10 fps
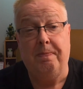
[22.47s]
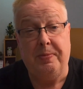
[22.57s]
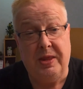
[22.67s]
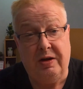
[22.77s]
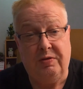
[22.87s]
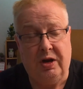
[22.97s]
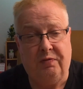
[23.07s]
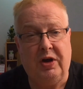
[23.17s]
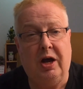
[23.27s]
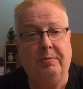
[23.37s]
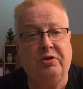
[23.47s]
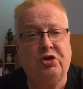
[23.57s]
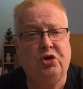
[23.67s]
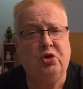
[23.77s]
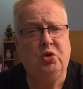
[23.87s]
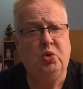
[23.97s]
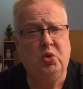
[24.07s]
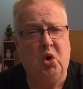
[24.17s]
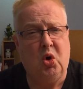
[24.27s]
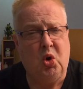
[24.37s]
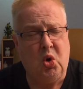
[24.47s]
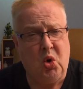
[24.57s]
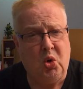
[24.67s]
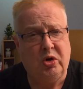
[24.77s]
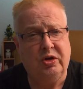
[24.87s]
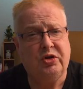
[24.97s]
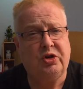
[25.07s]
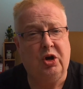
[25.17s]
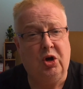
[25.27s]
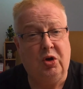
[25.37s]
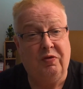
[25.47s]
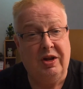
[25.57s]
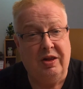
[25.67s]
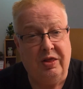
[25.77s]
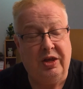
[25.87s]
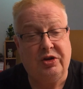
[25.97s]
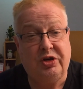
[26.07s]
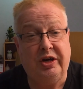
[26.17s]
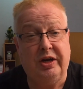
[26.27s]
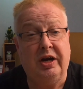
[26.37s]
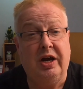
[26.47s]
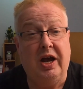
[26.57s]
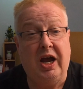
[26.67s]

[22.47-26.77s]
near enough up to August of this year,